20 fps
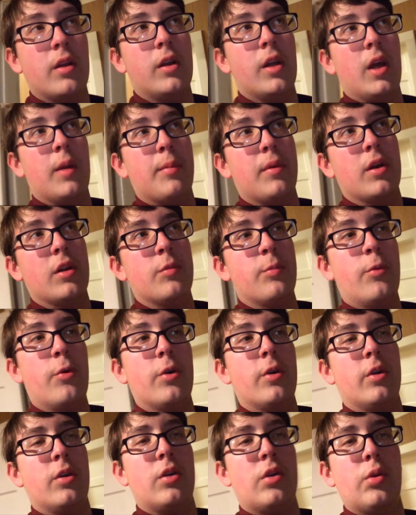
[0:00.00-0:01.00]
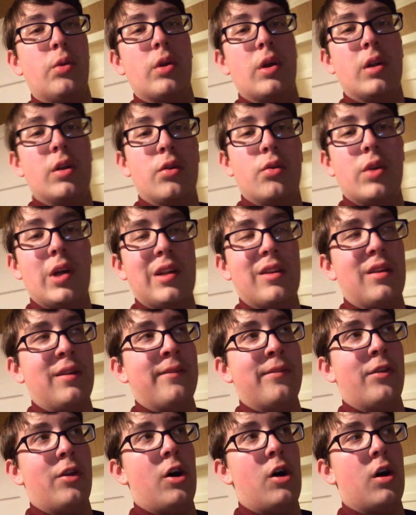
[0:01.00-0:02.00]
today, but it's more than a do
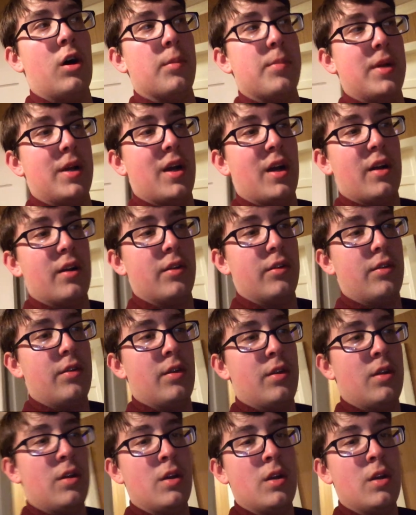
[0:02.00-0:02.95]
nothing vlog because